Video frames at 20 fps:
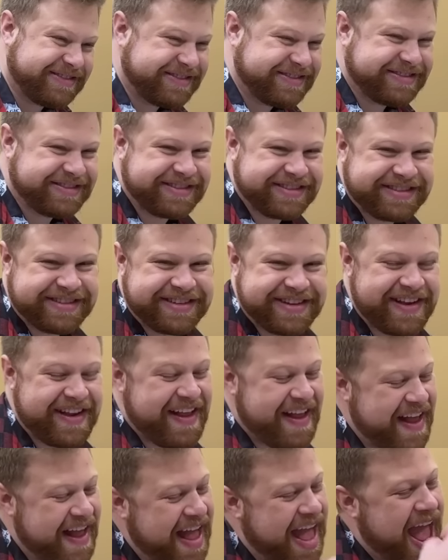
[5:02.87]
just
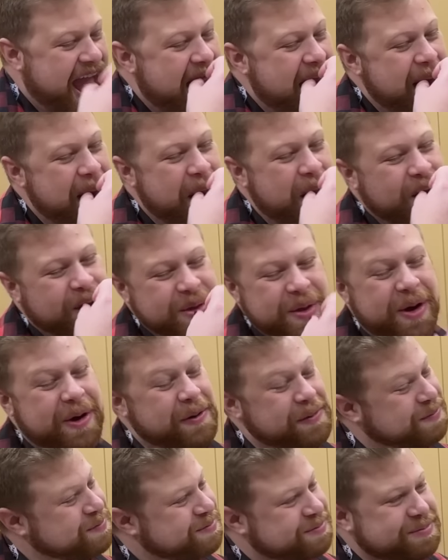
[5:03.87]
they were huge.
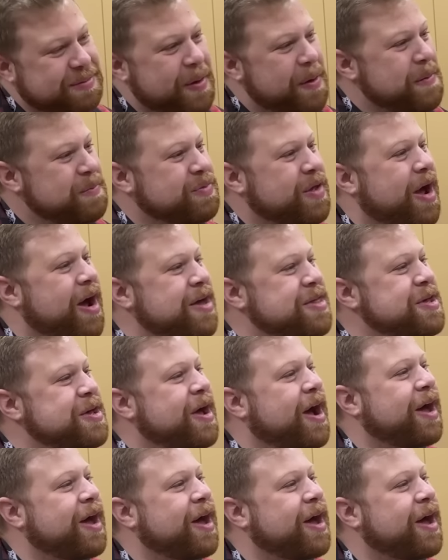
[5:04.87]
I